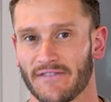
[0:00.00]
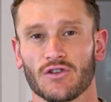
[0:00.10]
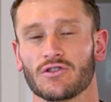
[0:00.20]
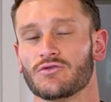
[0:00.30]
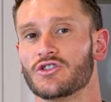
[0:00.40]
If
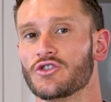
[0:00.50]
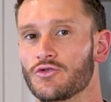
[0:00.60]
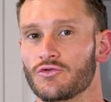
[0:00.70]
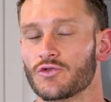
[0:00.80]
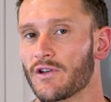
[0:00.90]
you do
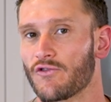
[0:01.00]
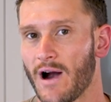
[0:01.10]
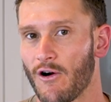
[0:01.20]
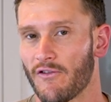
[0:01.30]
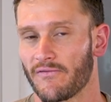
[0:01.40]
two
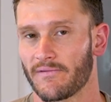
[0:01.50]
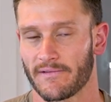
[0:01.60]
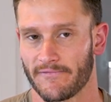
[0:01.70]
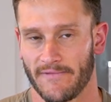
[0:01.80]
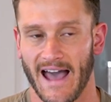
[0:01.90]
twenty-four hour
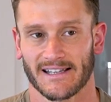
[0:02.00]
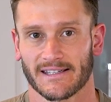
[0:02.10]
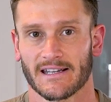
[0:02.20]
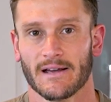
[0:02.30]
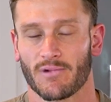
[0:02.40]

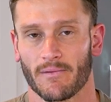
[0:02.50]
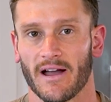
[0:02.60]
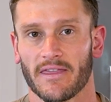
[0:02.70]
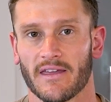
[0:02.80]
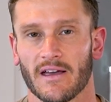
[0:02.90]
fasts per
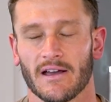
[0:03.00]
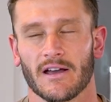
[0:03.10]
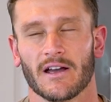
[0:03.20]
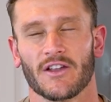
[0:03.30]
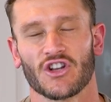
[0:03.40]
month,
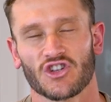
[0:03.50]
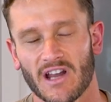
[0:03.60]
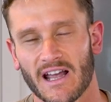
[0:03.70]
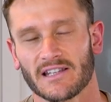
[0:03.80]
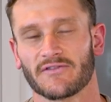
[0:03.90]
the
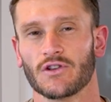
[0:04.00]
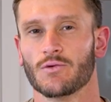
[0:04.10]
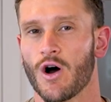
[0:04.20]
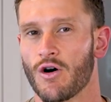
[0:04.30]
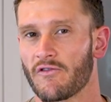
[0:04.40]
chance of
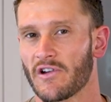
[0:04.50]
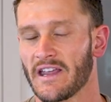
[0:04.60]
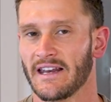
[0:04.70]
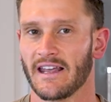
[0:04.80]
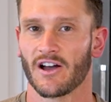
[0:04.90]
you
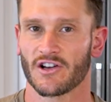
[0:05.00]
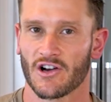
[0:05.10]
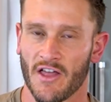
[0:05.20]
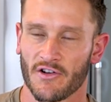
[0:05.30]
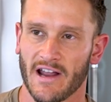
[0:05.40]
overeating on
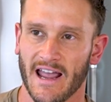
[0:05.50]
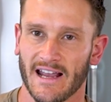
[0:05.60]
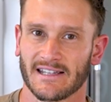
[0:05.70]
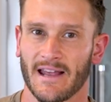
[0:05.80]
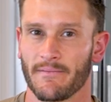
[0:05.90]
your other
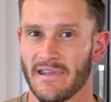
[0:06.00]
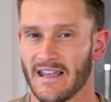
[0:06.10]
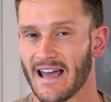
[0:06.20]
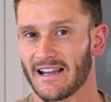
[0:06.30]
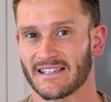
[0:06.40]
days and
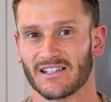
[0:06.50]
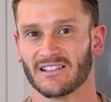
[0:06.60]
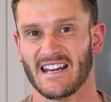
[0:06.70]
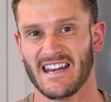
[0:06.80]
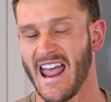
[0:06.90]
being at it
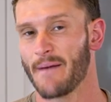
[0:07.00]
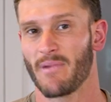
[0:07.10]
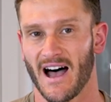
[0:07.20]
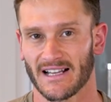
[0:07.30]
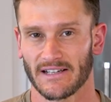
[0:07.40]
still a net
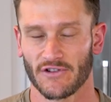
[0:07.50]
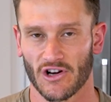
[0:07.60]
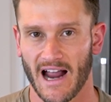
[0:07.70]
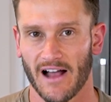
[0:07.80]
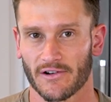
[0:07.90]
positive in
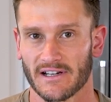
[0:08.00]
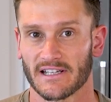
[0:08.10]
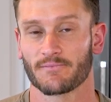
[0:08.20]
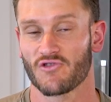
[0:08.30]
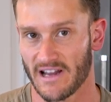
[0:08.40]
your calories
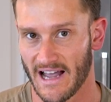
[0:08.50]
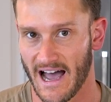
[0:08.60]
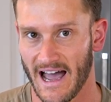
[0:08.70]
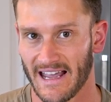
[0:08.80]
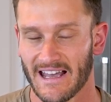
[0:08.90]
is pretty
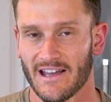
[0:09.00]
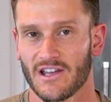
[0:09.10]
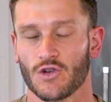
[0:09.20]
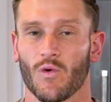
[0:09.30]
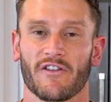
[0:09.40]
high.
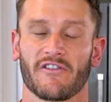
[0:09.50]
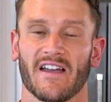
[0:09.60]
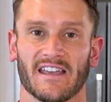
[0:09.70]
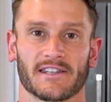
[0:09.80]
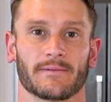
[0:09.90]
You want to
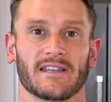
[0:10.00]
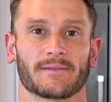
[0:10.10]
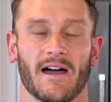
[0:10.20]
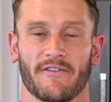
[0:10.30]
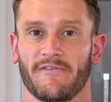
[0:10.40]
find that sweet
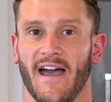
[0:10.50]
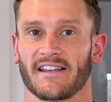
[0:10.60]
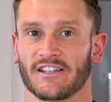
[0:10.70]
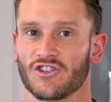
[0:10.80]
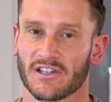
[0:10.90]
spot of
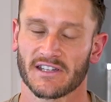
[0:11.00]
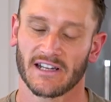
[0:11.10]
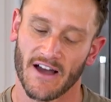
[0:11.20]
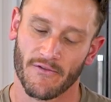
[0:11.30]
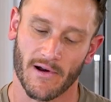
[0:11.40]
fasting just
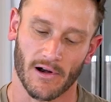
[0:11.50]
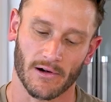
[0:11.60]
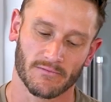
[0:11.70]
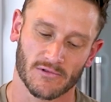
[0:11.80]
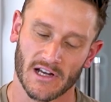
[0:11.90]
enough where
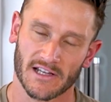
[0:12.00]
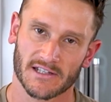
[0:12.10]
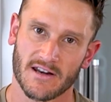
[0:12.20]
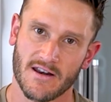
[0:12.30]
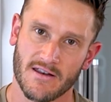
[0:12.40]
you're
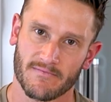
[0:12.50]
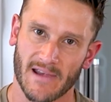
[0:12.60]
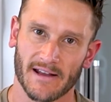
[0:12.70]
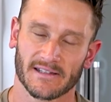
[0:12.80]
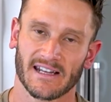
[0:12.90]
just
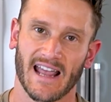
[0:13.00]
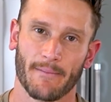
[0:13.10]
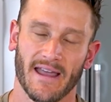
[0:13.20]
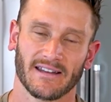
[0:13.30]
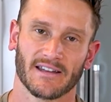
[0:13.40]
kind of sitting
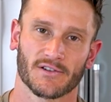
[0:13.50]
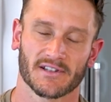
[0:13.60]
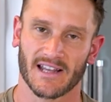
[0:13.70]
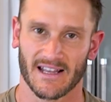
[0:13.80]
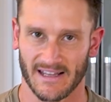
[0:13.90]
at maintenance or
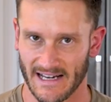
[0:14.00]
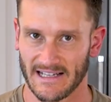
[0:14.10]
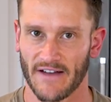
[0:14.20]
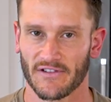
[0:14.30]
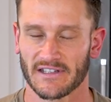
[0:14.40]
slightly in a
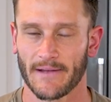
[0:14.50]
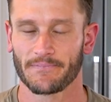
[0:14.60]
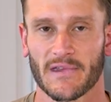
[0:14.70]
deficit.